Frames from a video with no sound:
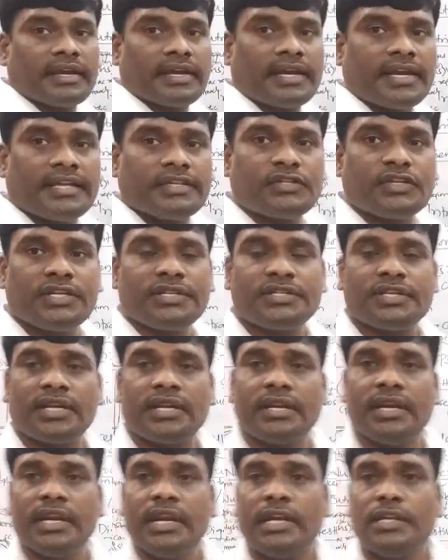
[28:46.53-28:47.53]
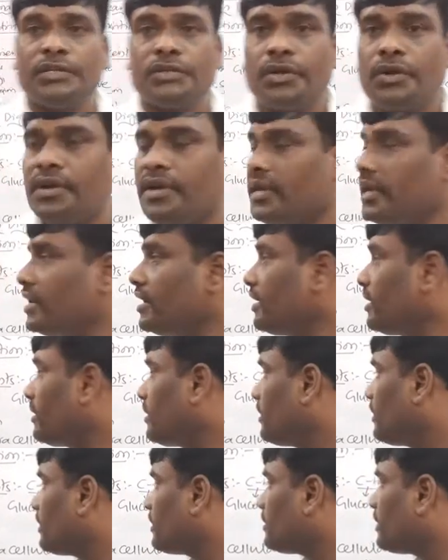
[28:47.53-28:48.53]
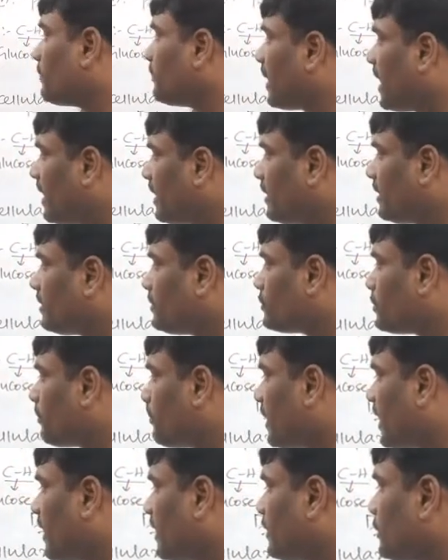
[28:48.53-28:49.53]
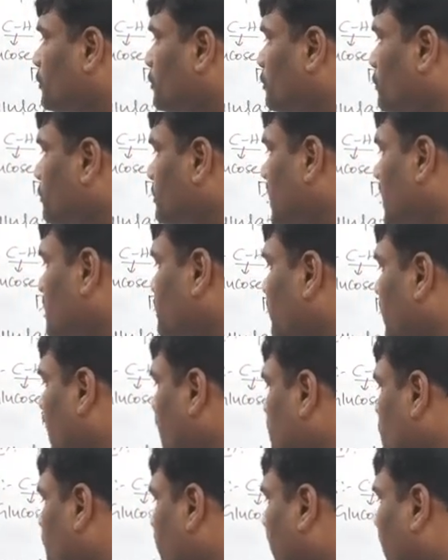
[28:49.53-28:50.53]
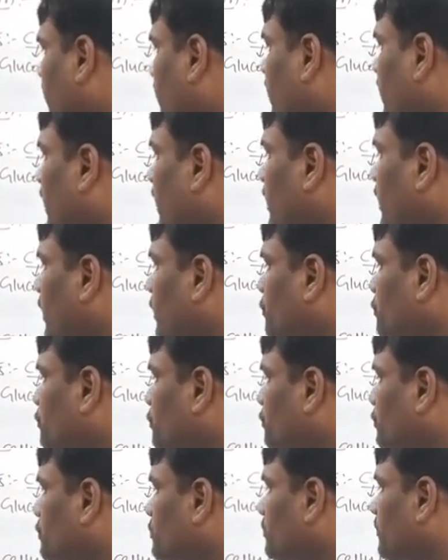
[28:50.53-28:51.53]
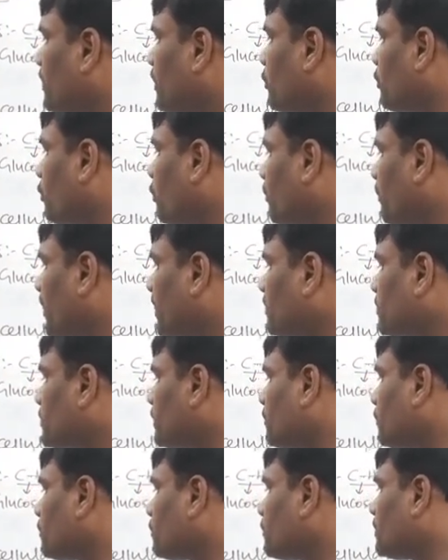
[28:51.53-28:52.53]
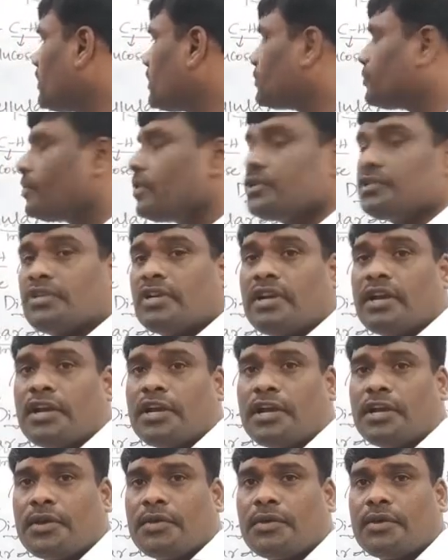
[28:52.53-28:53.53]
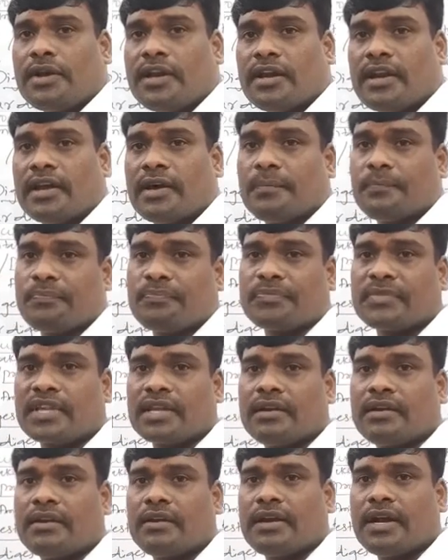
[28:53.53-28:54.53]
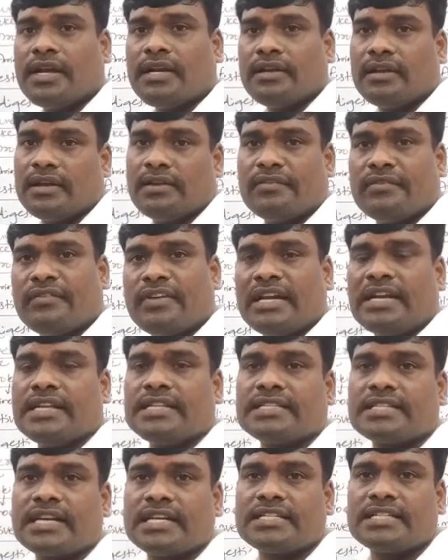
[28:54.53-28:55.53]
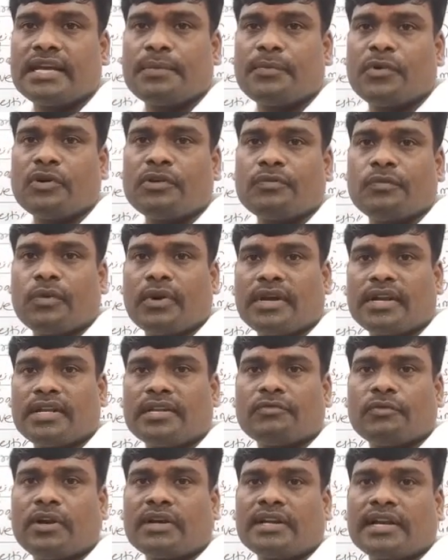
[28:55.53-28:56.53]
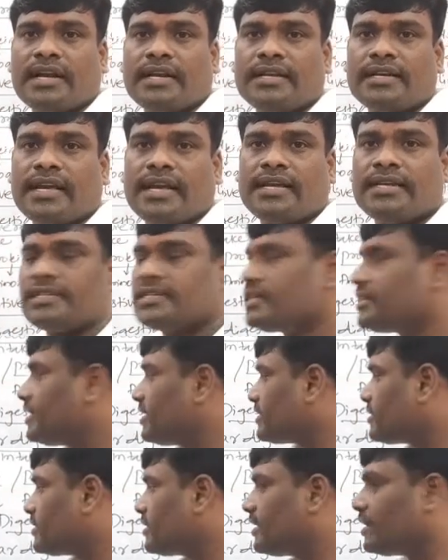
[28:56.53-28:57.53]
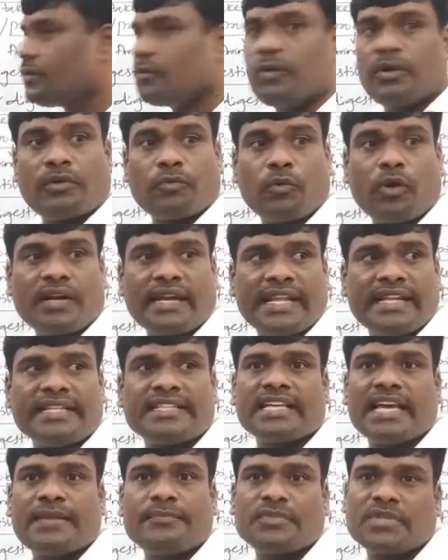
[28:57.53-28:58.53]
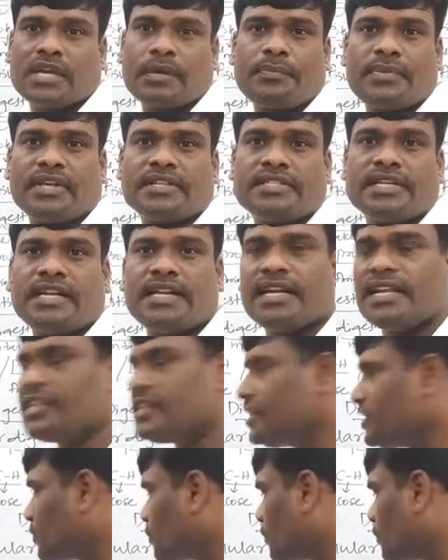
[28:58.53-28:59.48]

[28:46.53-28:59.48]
isn't it? So here the bile juice as well as pancreatic juice will opens into this what, children? Duodenum, right? We will discuss about what contains this, what enzymes are present in this